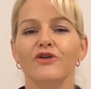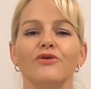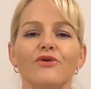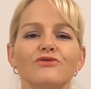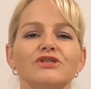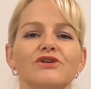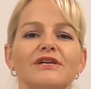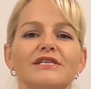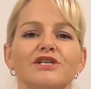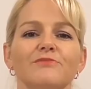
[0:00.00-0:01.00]
You also
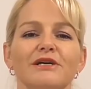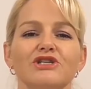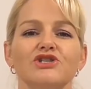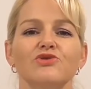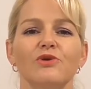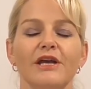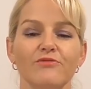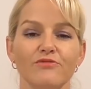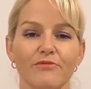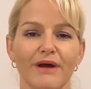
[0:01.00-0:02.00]
need to make sure
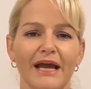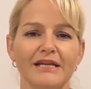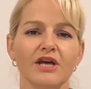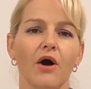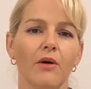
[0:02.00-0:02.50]
it remains